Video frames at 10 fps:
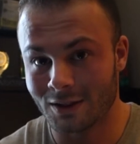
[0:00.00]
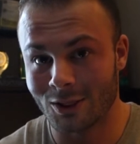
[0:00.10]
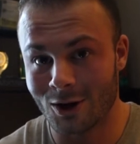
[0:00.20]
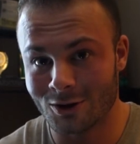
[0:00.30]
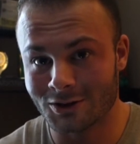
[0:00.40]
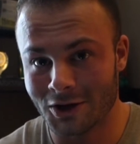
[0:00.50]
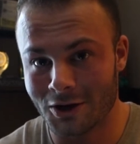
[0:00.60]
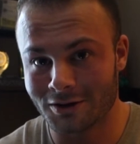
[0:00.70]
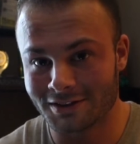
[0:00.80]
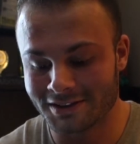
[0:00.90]
Long
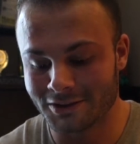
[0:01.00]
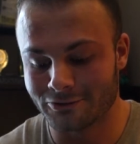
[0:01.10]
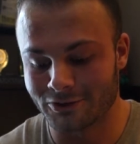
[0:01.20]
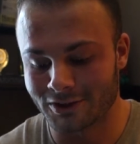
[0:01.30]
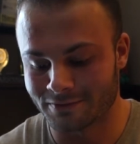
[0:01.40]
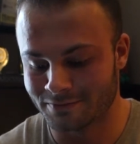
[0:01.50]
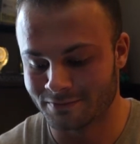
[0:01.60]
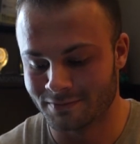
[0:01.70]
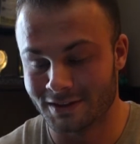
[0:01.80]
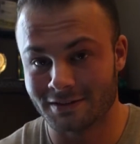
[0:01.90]
Dong Silver
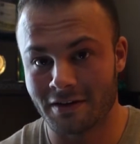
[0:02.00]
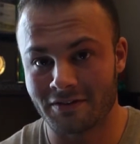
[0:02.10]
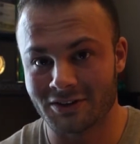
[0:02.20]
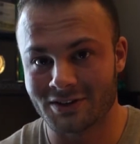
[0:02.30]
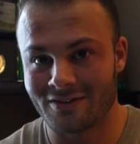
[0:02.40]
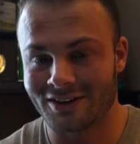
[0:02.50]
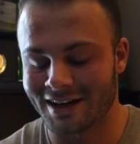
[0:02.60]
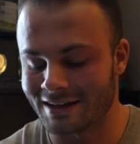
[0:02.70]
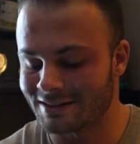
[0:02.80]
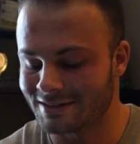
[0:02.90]
77
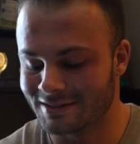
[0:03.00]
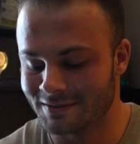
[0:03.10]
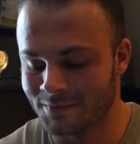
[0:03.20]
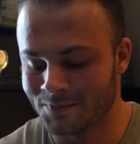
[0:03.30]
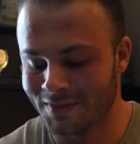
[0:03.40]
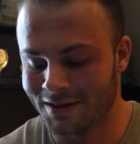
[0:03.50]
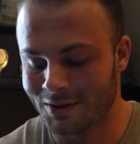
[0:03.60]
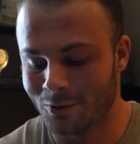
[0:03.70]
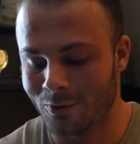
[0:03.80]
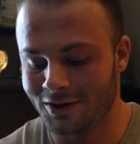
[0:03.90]
asks,
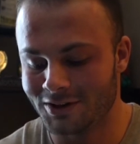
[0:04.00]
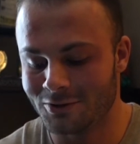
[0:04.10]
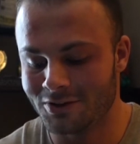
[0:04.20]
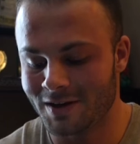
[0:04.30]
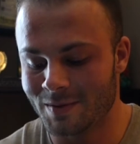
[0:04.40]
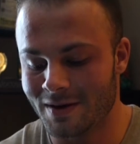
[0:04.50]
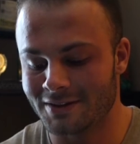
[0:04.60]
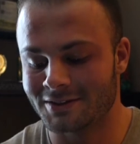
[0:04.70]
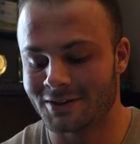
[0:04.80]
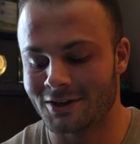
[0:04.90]
what do you think about
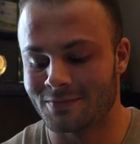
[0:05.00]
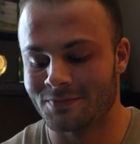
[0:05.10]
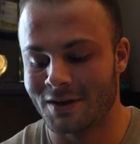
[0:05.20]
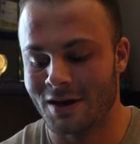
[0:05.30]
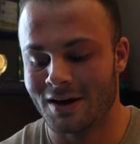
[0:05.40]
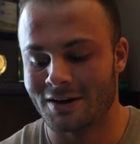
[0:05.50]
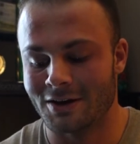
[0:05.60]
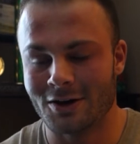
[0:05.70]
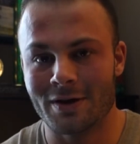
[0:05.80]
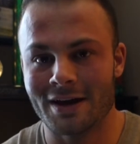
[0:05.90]
the term
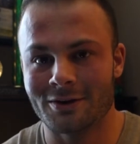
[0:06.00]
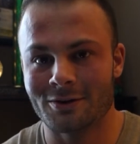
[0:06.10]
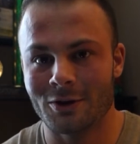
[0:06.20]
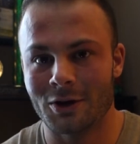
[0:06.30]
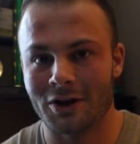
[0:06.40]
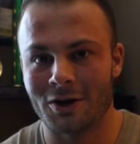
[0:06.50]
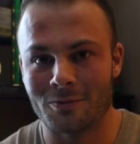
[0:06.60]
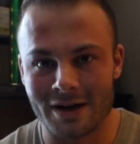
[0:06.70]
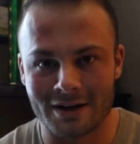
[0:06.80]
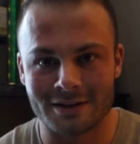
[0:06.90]
no anal, no
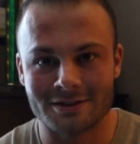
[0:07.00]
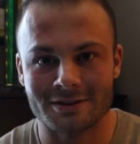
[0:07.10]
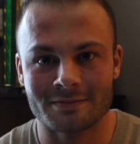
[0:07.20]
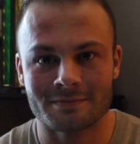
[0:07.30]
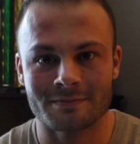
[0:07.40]
marriage?